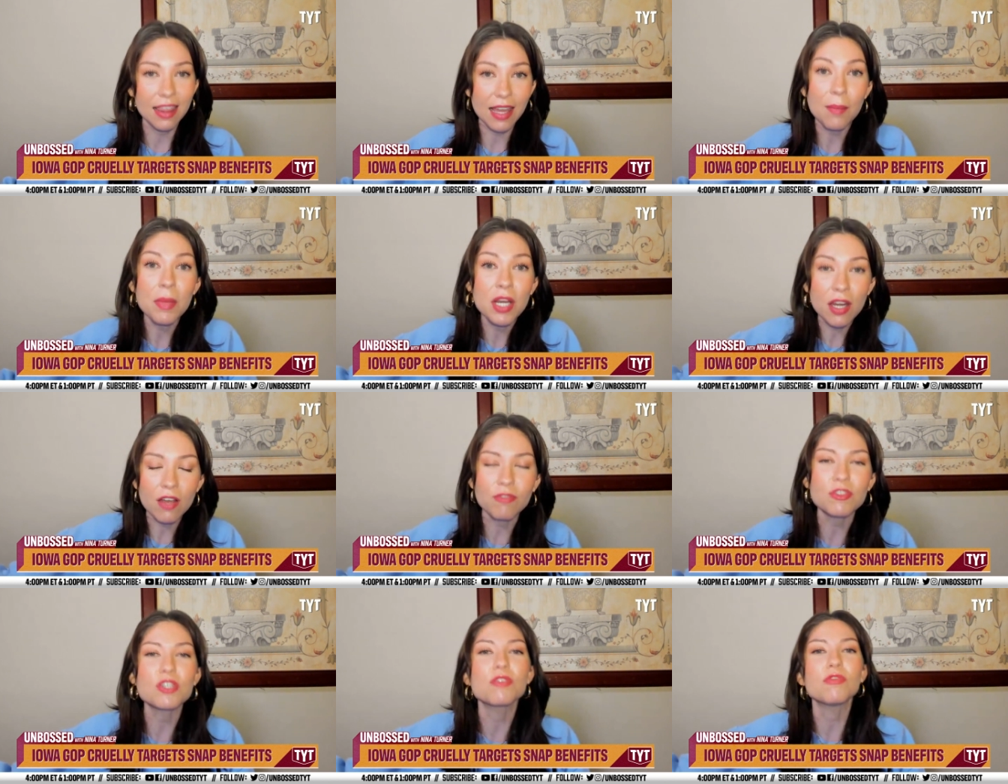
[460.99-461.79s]
them
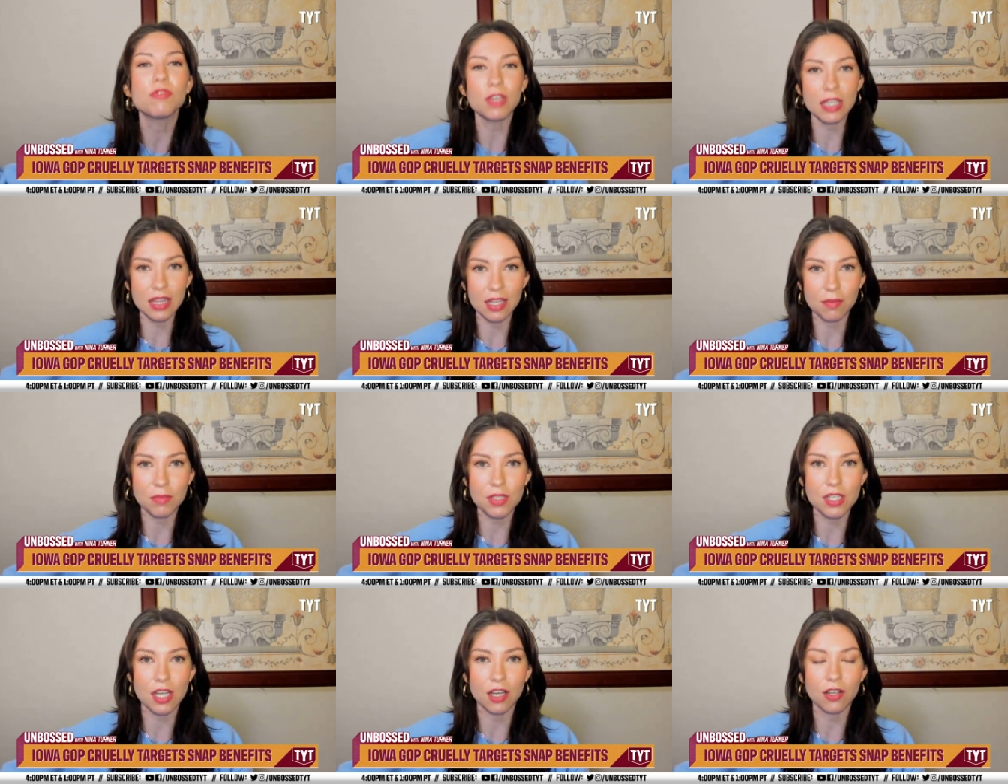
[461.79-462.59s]
enough to feed
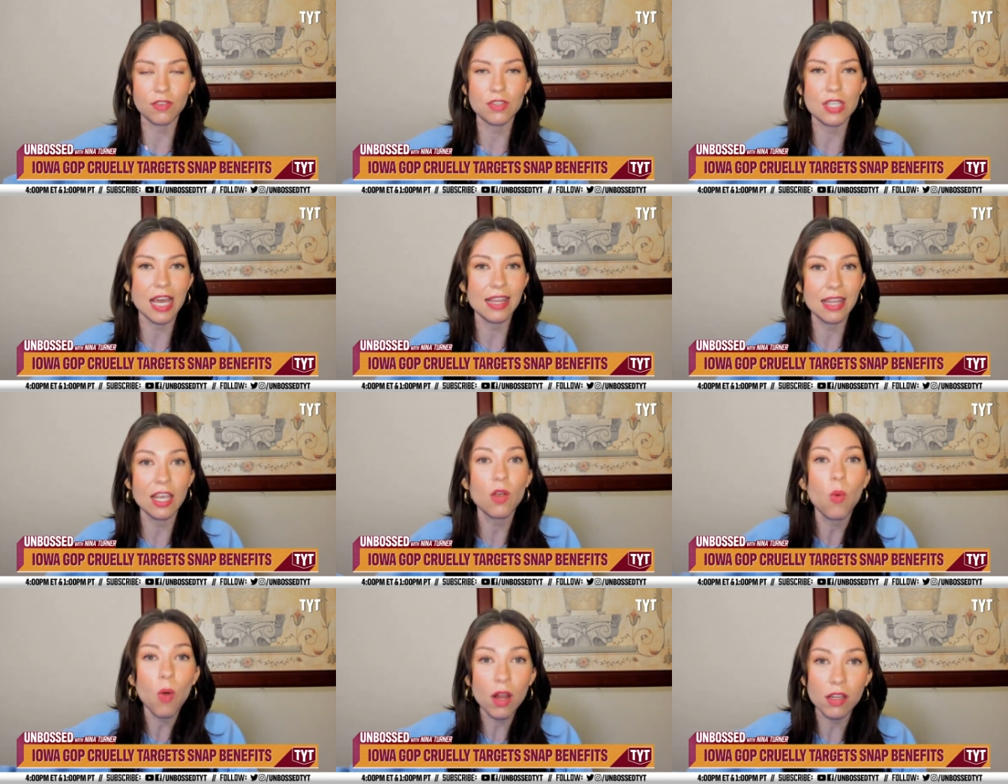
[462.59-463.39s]
themselves. And they
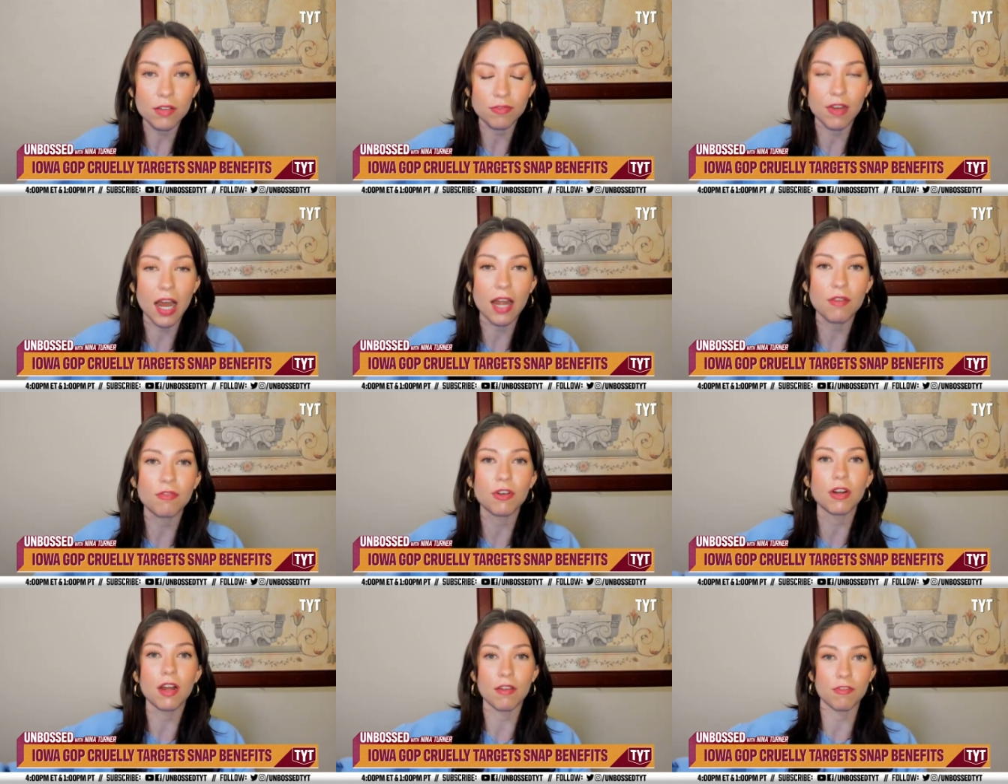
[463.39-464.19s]
qualify
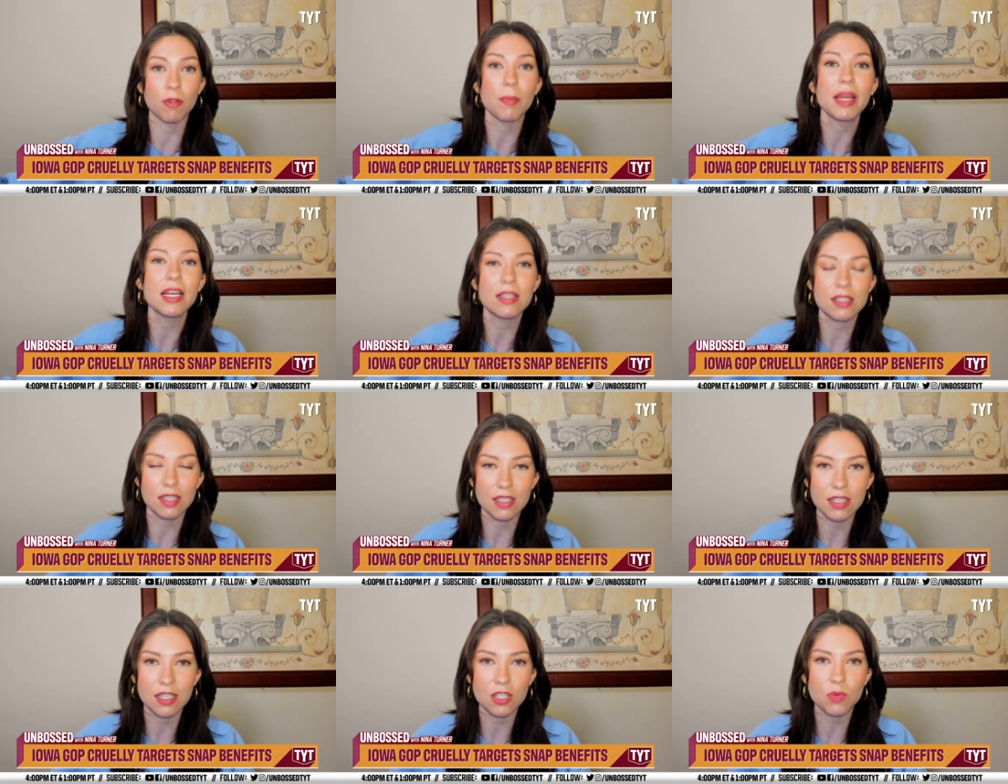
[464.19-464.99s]
for government
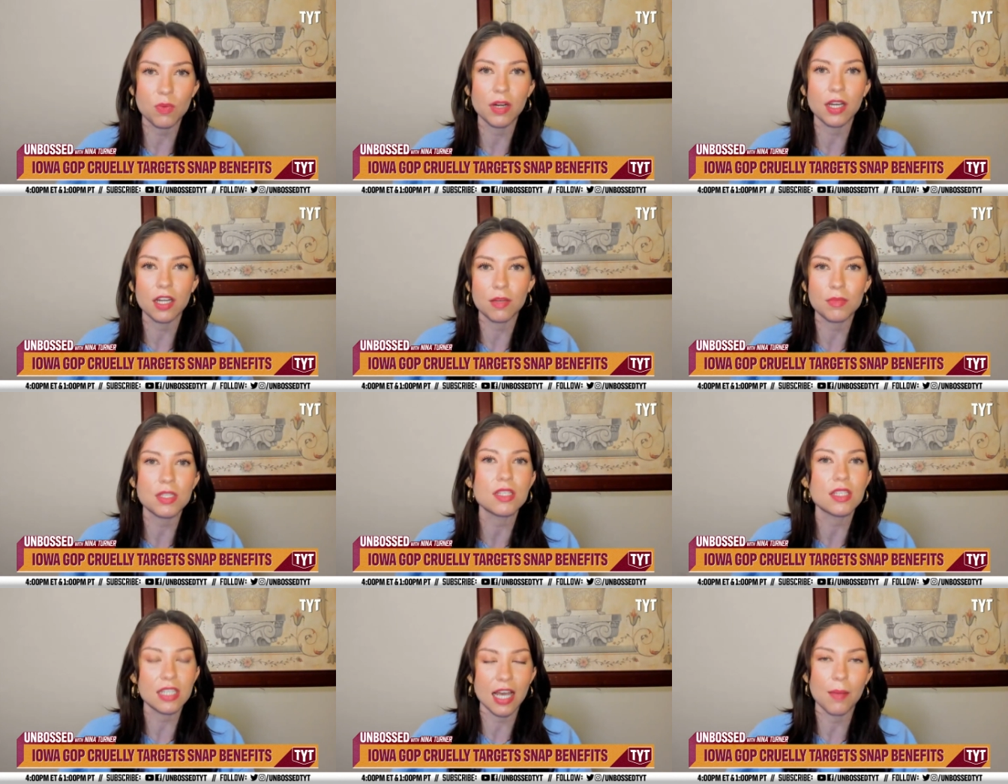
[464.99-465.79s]
assistance when it comes
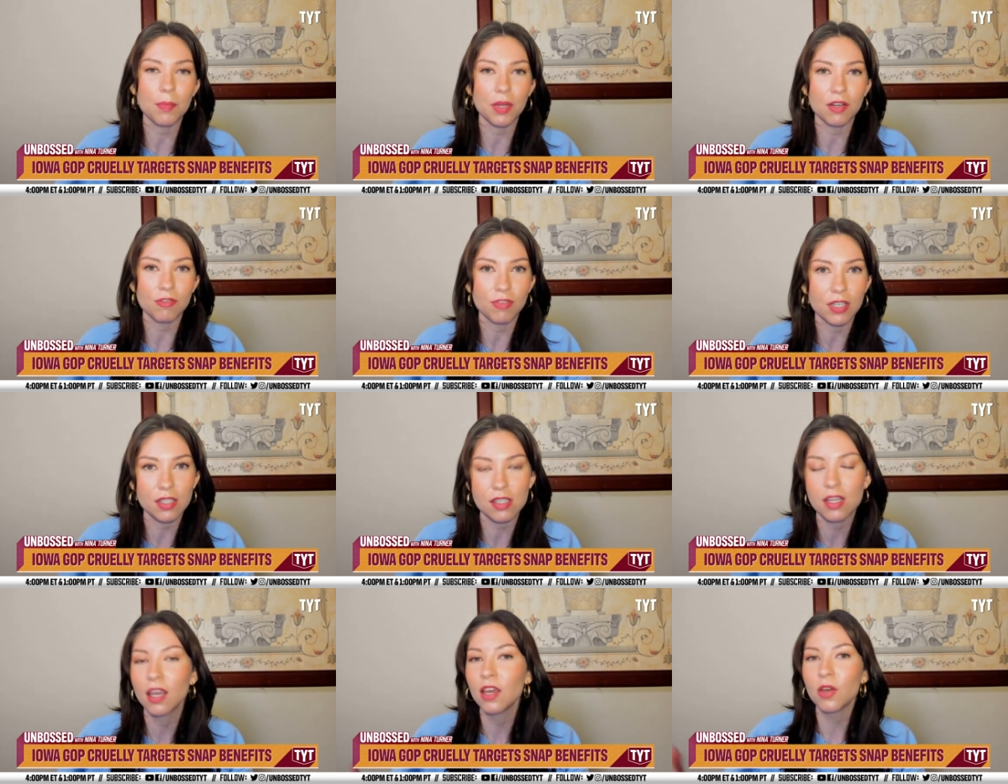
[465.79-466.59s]
to SNAP
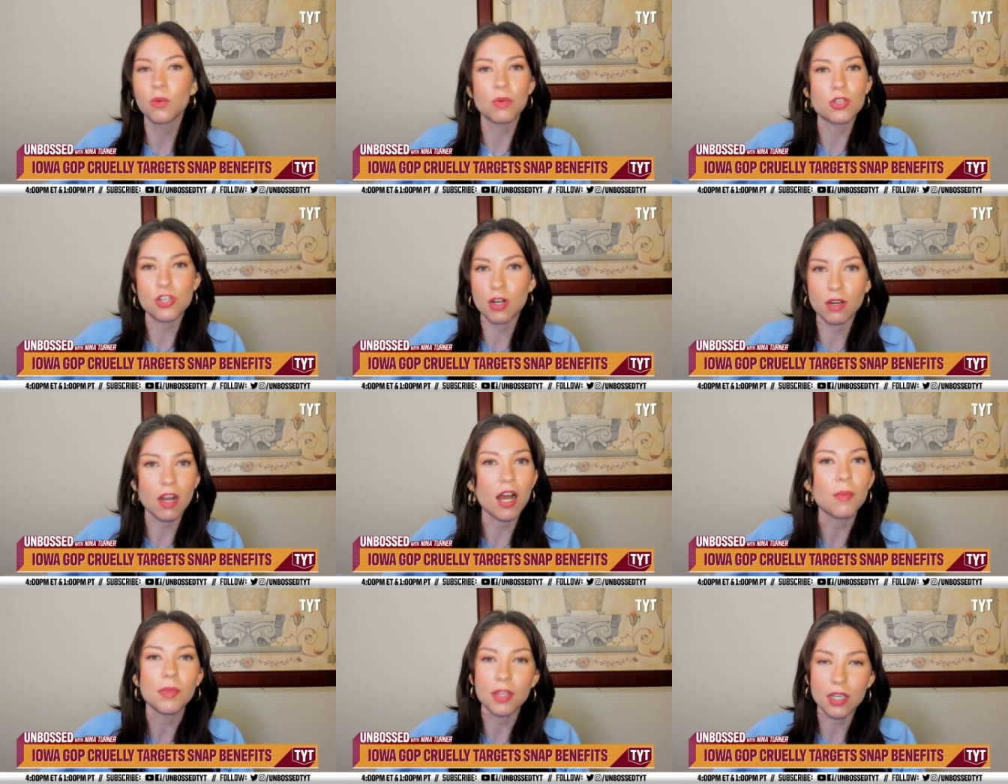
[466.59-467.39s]
benefits, which are
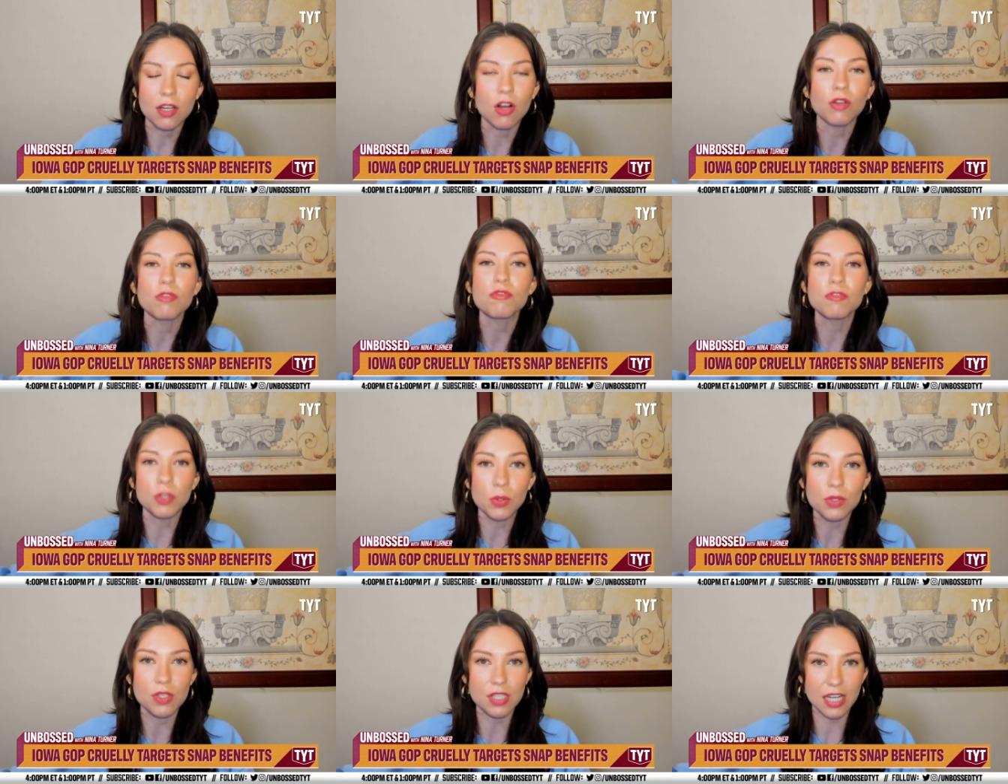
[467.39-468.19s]
commonly called
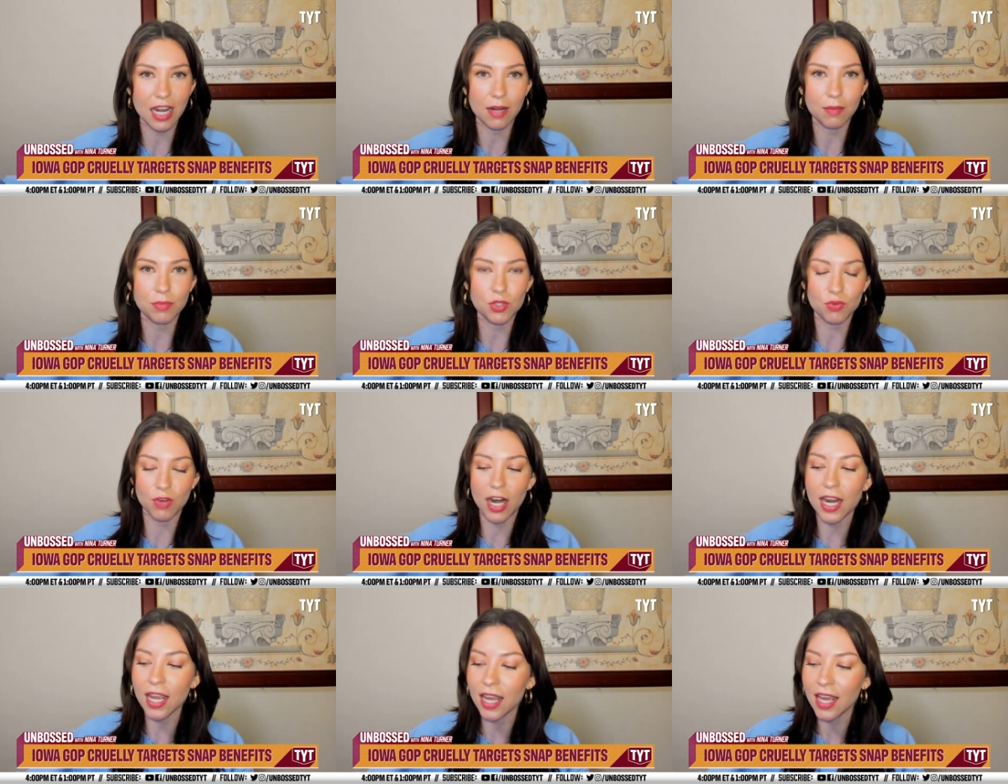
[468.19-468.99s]
food stamps,
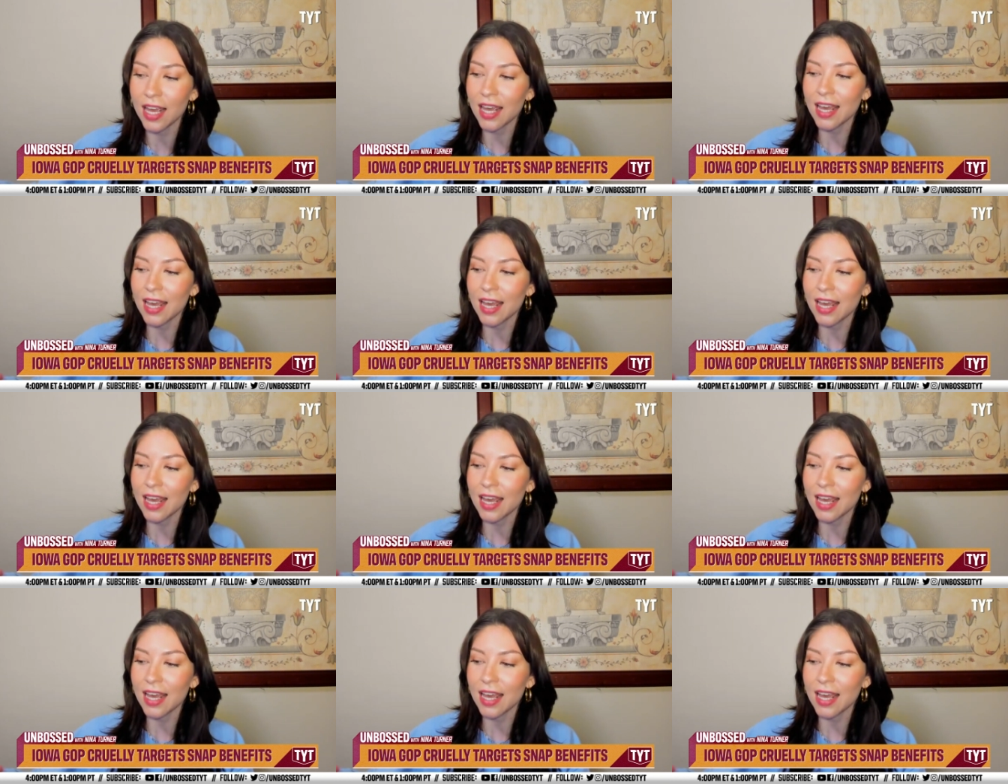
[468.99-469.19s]
right?